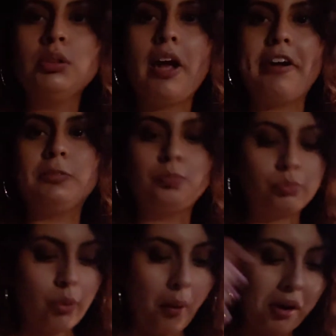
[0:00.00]
like,
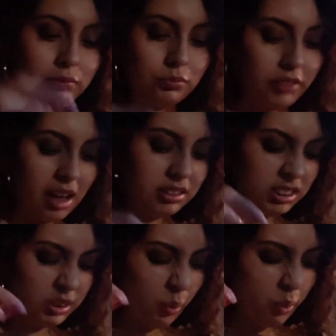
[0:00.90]
I just
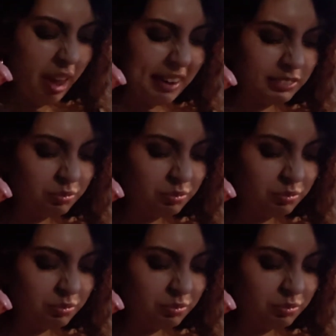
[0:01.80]
know that